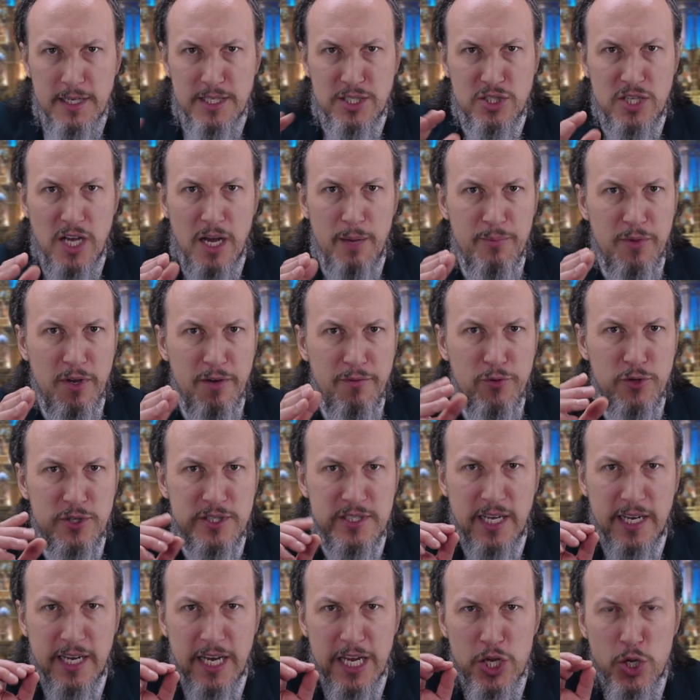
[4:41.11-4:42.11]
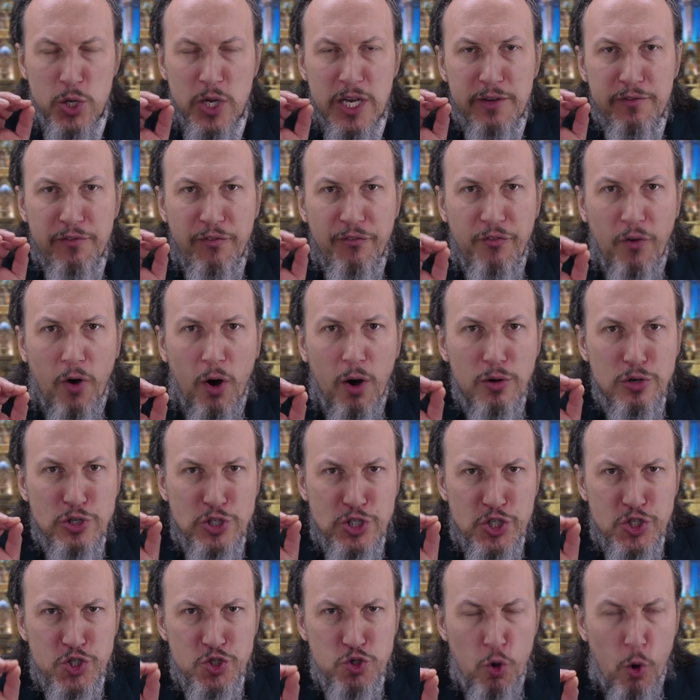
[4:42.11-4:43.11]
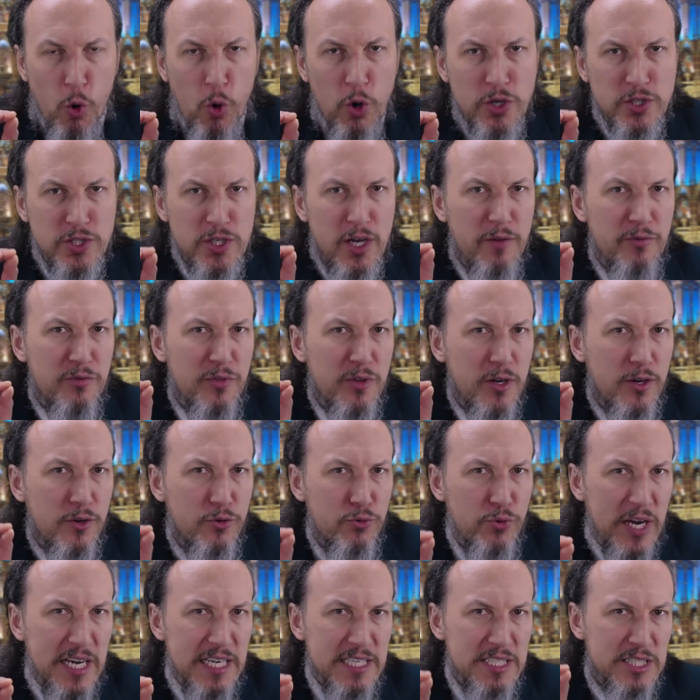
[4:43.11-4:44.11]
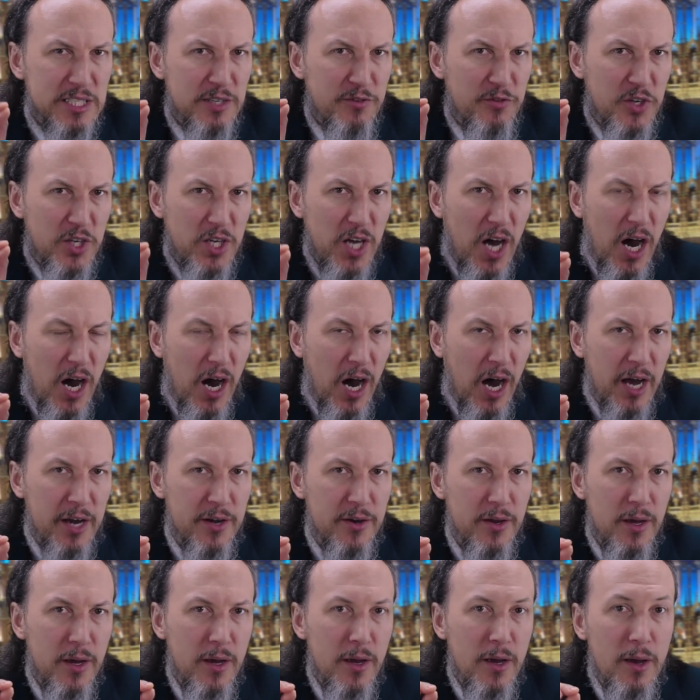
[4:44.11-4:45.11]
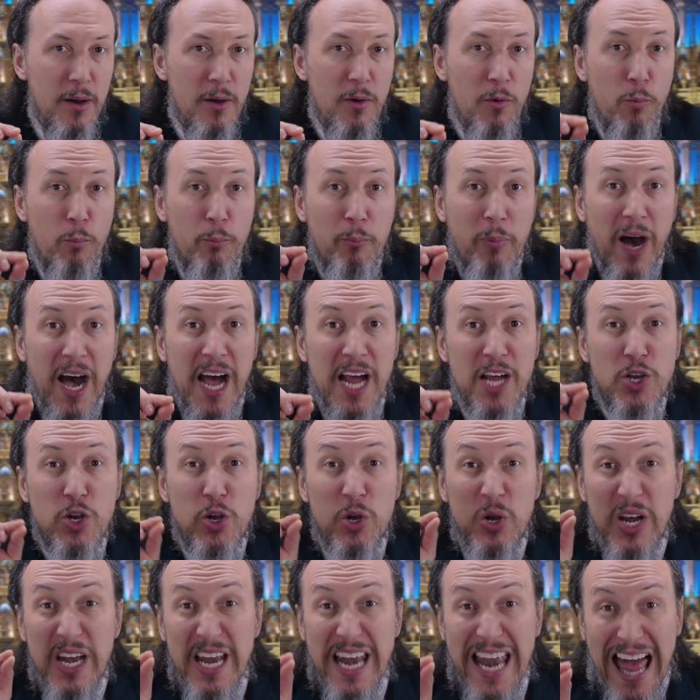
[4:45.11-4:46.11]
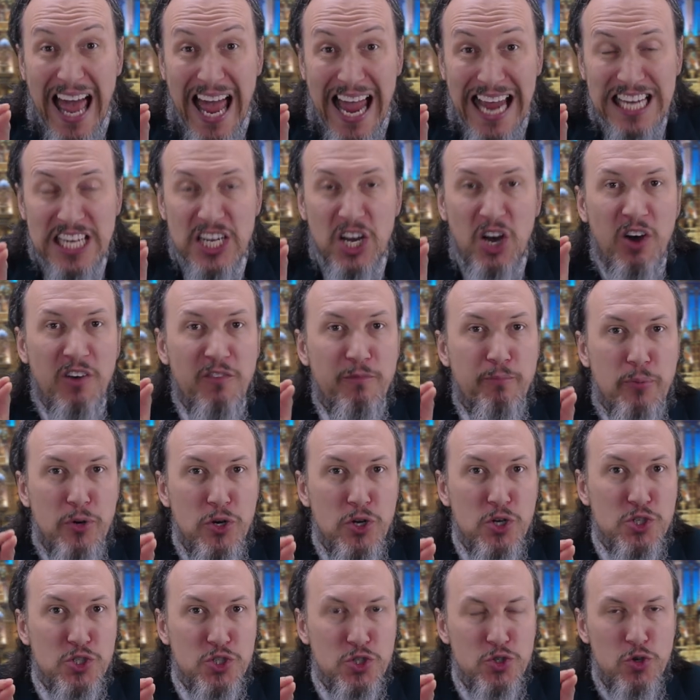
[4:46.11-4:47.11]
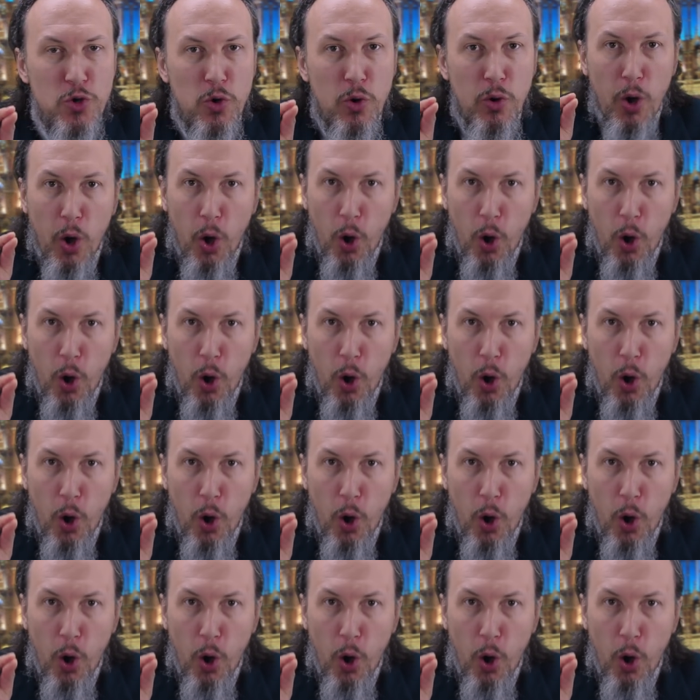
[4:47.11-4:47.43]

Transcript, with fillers: Stop there for a second. You can fall short of the grace of God by your lack of personal